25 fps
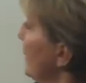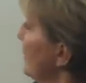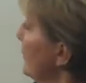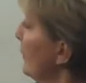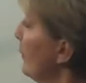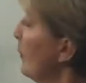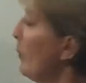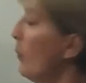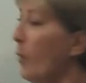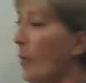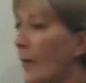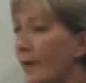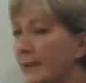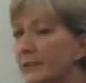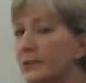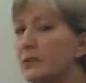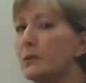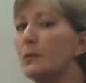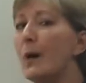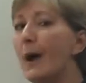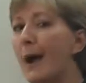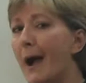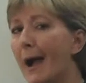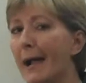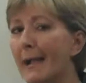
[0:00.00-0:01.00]
So what
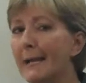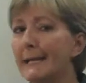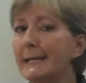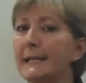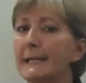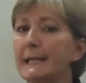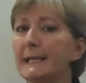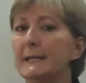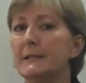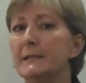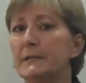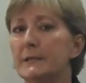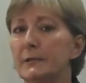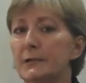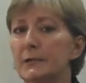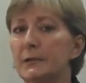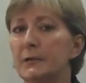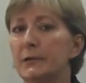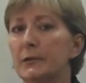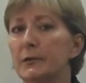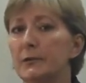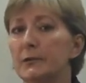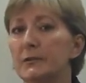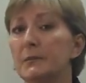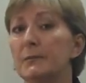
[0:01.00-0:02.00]
do I need to
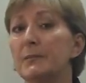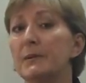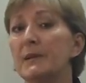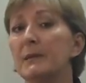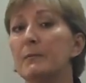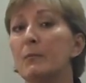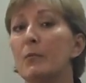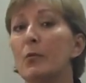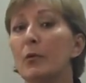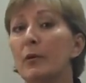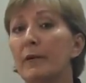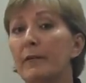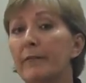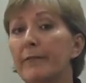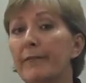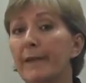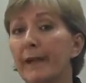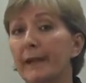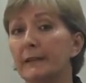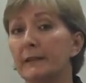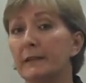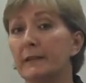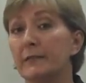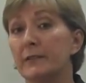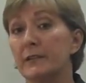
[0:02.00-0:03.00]
do to be more
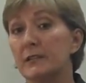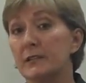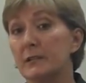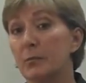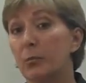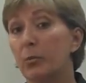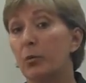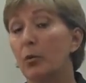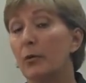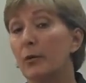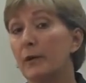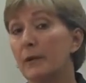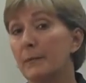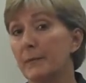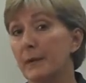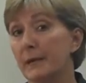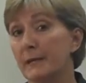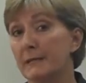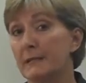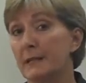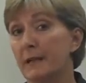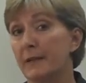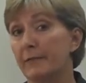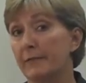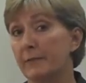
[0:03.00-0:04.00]
effective in deploying
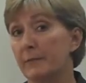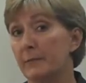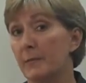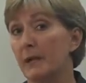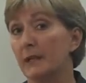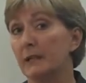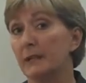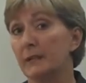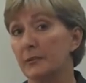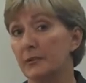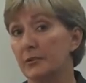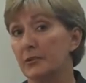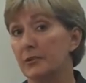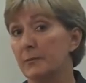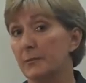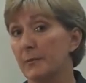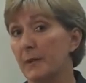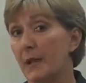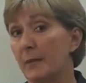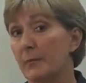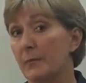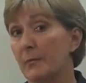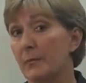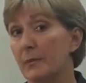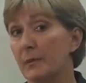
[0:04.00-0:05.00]
myself in my leadership
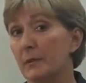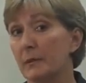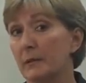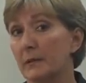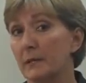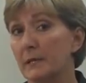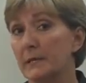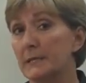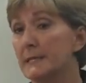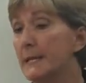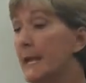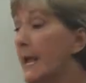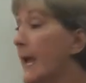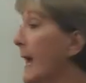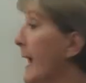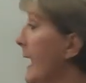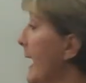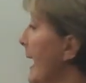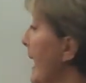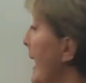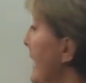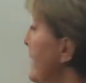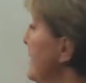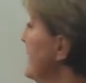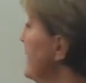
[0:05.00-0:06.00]
capabilities?
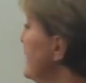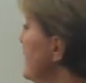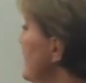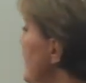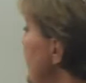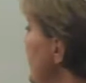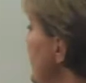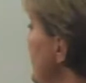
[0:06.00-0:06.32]
I need to